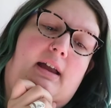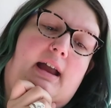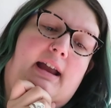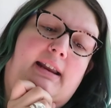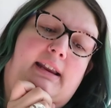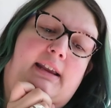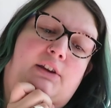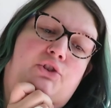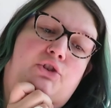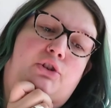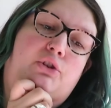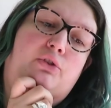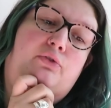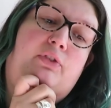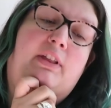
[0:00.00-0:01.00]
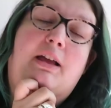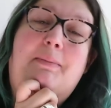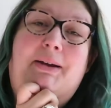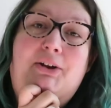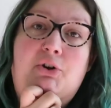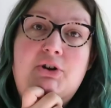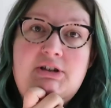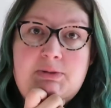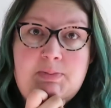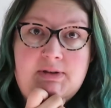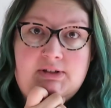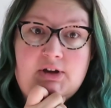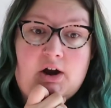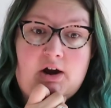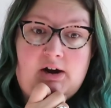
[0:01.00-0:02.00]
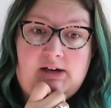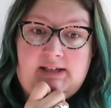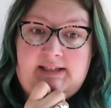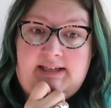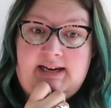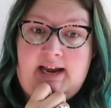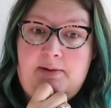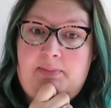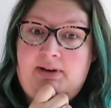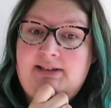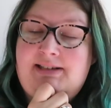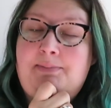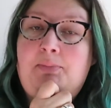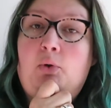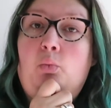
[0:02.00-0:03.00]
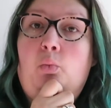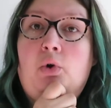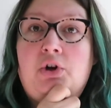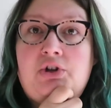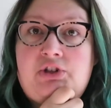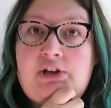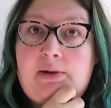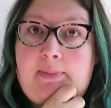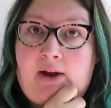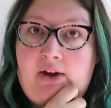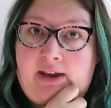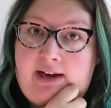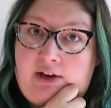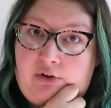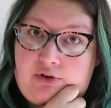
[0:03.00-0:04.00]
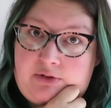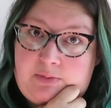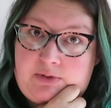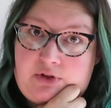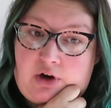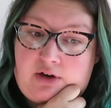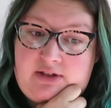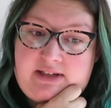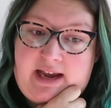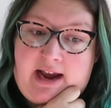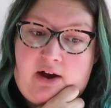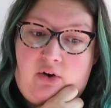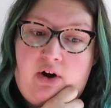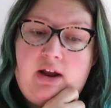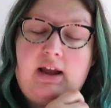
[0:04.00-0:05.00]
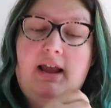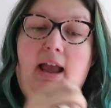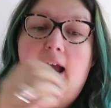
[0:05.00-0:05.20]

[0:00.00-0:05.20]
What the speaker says: I need to fill out my Christmas cards today because I'm the worst about getting Christmas cards out.